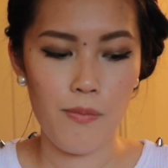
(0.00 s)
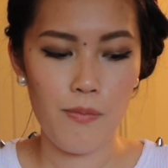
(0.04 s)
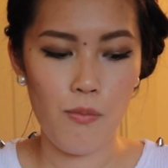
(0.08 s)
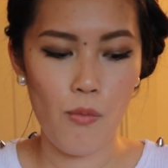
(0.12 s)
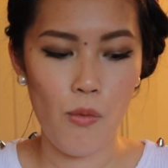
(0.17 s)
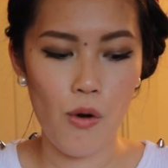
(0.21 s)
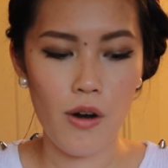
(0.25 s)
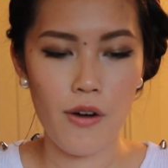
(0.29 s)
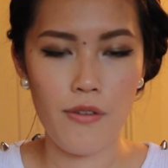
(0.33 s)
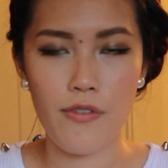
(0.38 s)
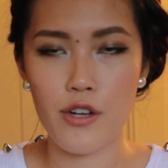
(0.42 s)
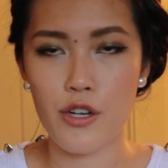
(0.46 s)

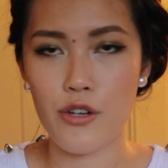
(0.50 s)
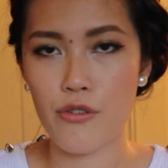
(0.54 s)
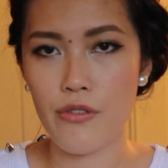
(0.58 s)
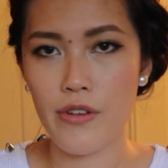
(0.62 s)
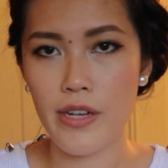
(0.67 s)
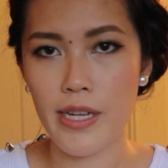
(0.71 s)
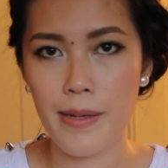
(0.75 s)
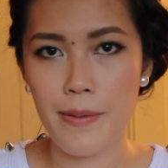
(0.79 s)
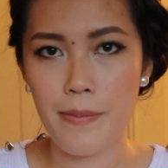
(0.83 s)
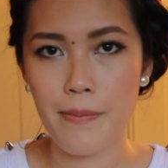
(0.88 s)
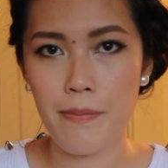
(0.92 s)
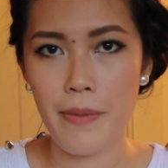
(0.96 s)
more of a
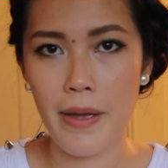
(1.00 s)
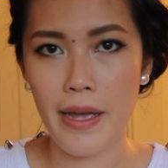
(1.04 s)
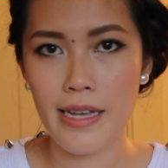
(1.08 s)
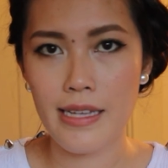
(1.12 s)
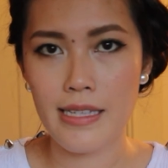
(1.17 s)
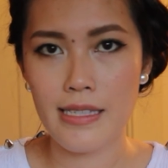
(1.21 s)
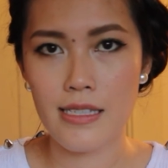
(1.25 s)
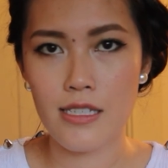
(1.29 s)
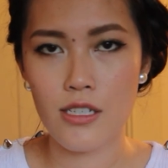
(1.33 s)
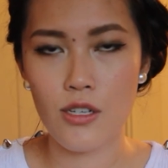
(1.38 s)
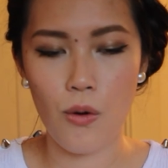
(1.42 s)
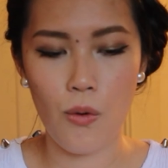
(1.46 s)

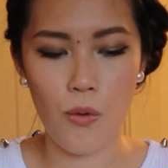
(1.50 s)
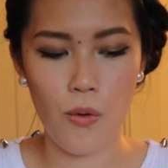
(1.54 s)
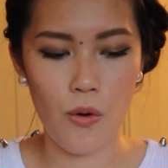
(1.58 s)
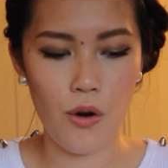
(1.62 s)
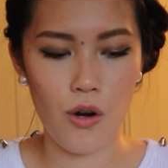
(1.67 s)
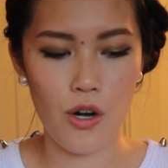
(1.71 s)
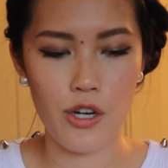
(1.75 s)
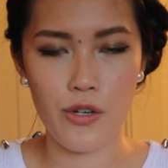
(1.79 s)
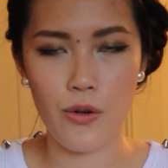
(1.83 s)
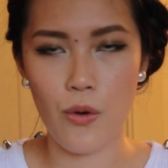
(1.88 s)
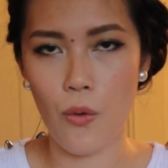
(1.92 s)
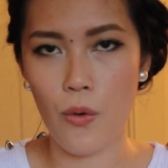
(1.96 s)
cream-based
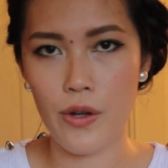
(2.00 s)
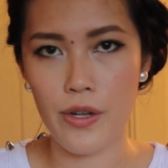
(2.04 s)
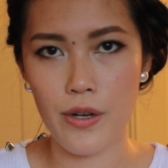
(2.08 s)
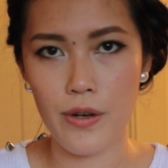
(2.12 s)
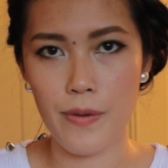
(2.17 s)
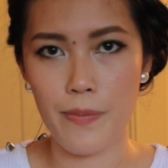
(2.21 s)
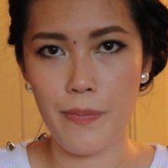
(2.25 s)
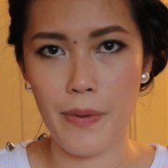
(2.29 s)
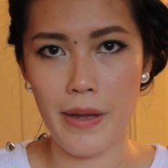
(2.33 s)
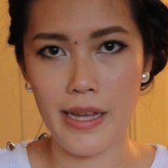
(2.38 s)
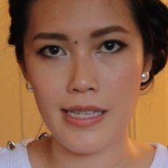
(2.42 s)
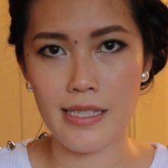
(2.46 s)
or an
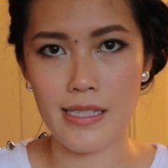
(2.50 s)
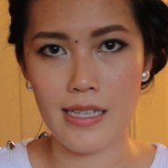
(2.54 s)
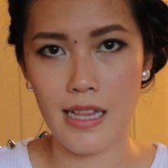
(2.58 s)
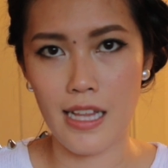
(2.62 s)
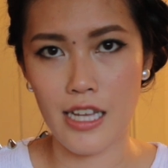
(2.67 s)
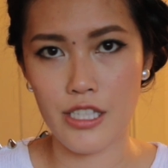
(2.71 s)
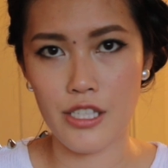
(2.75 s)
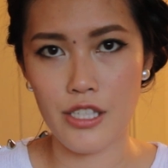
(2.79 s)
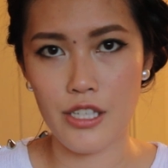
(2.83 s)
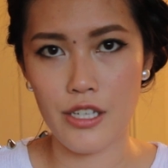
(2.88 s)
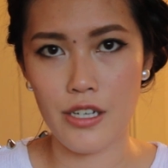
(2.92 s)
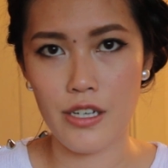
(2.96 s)
oil-based
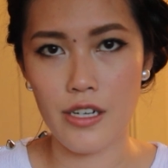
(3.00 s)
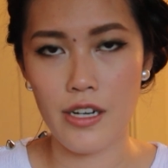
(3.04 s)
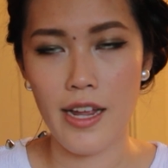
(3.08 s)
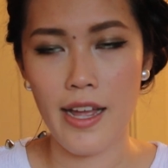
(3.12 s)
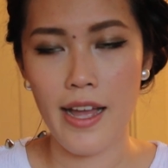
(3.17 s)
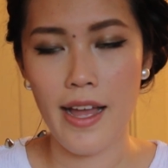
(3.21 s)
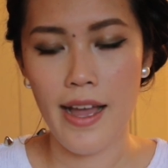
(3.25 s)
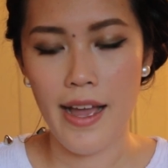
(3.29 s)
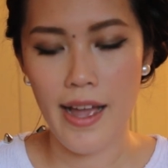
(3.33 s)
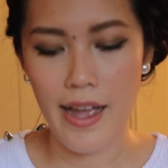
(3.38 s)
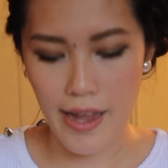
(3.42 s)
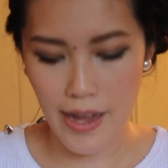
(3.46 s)
cleanser.
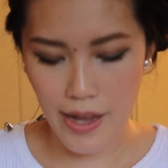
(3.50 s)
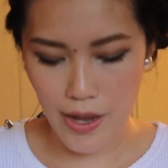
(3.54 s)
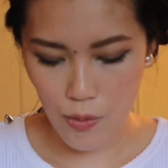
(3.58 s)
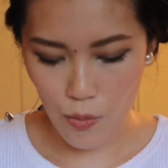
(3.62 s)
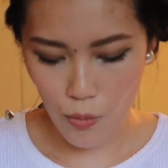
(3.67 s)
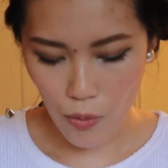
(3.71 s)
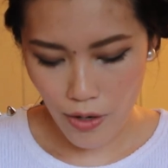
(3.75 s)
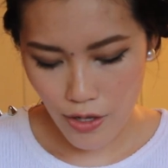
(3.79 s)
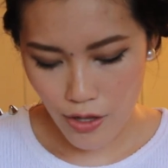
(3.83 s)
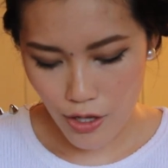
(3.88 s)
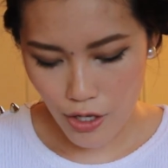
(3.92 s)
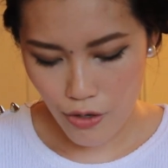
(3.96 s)
And
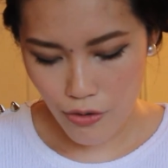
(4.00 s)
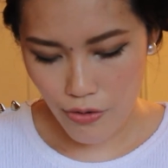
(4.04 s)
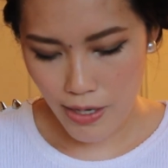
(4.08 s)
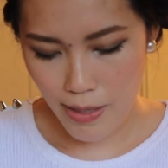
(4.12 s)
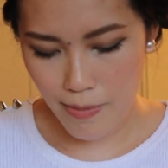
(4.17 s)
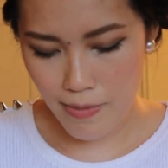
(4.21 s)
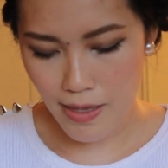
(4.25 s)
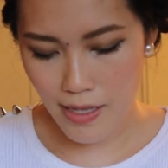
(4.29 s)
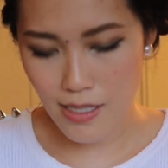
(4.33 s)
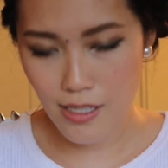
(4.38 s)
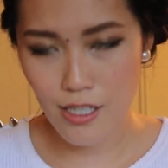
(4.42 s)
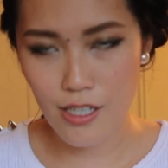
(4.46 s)
one of the
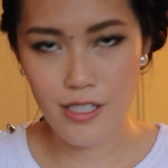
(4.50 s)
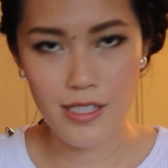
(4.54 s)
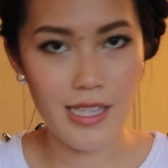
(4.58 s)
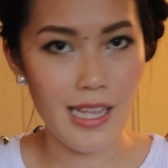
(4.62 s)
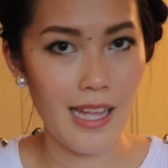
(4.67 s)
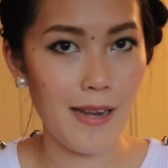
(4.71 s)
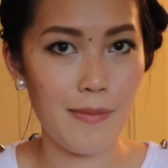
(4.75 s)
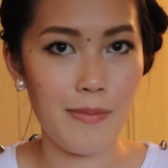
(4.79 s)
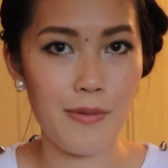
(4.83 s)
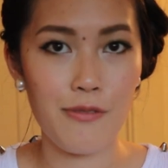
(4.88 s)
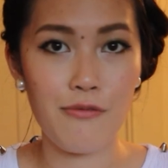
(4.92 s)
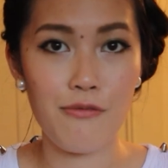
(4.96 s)
cream cleansers
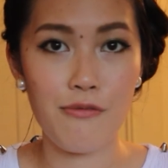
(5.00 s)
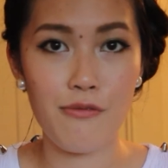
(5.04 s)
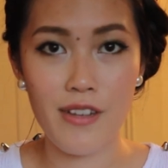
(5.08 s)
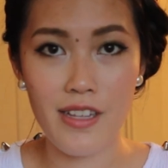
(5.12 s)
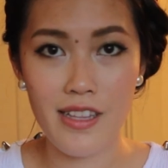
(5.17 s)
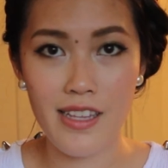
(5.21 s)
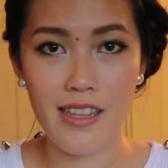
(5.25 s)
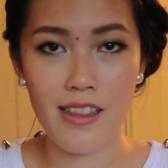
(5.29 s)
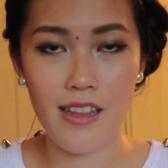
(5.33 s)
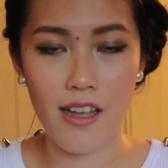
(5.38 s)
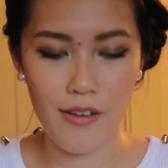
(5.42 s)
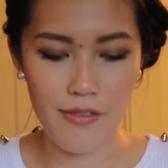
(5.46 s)
that I've been
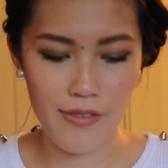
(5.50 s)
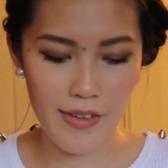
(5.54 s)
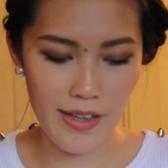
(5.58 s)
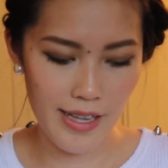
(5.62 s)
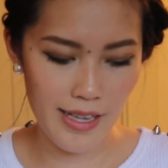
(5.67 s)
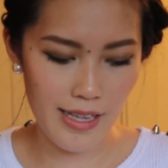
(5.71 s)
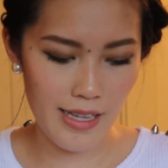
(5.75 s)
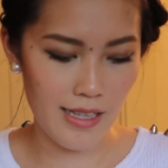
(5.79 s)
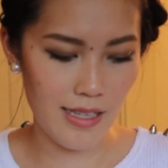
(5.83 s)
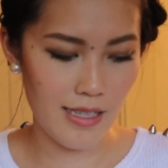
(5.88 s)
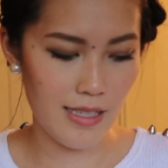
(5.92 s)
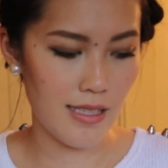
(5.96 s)
really
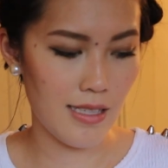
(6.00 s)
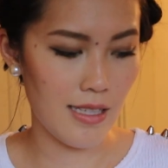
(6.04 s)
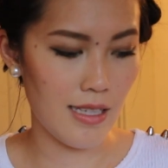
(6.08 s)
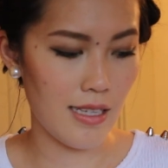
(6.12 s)
loving is